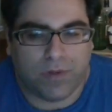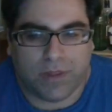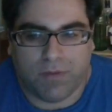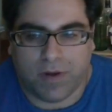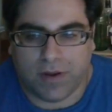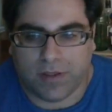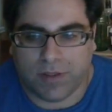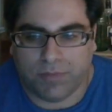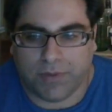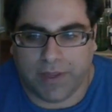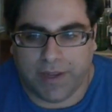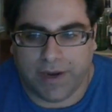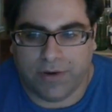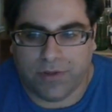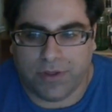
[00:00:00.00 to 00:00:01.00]
really want to
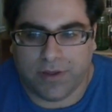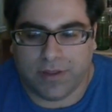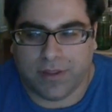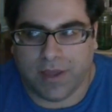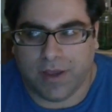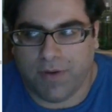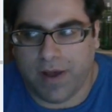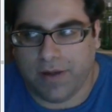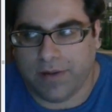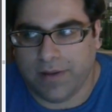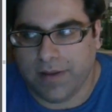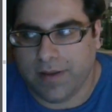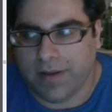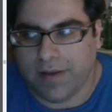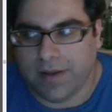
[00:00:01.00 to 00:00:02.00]
split hairs, you could say,
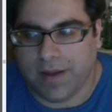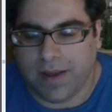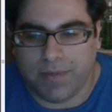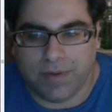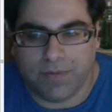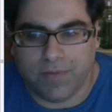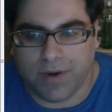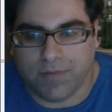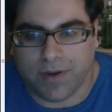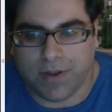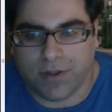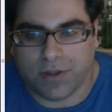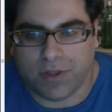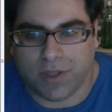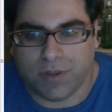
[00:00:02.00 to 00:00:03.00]
well, I mean, we
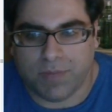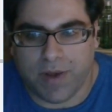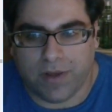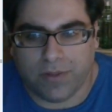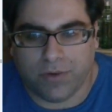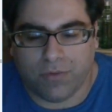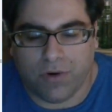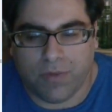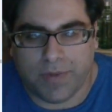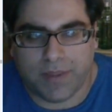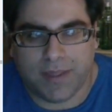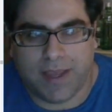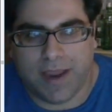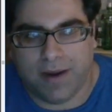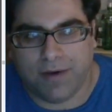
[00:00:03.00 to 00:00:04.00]
could just smell the aroma in
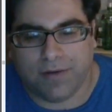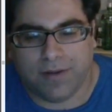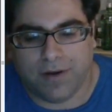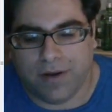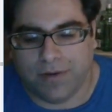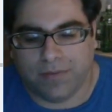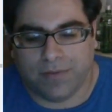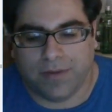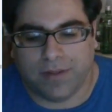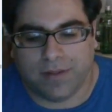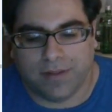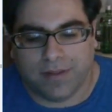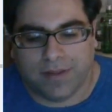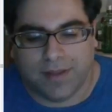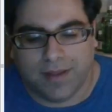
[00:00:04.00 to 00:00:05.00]
the air. You know,
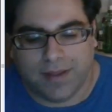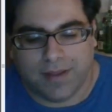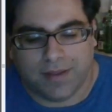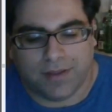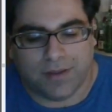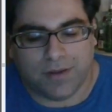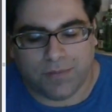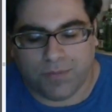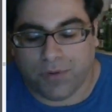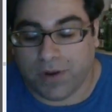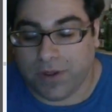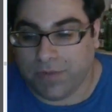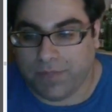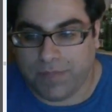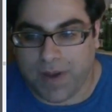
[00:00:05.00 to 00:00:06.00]
you could put
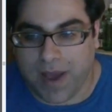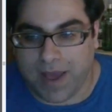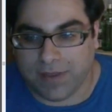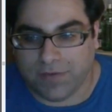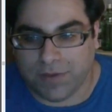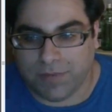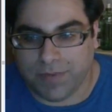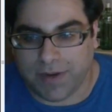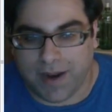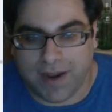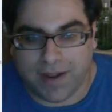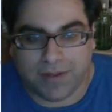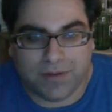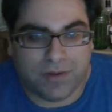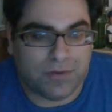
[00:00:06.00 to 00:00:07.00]
a positive spin
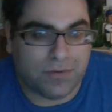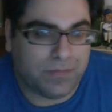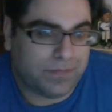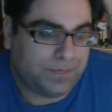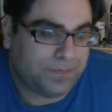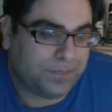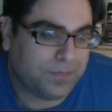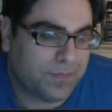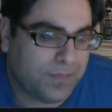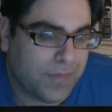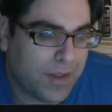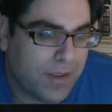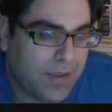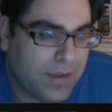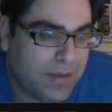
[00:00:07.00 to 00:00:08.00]
on it too.
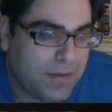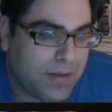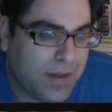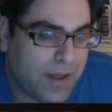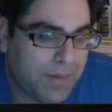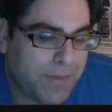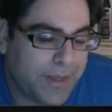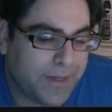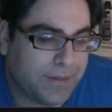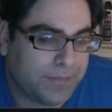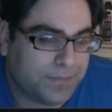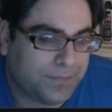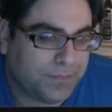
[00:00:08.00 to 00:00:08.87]
I mean,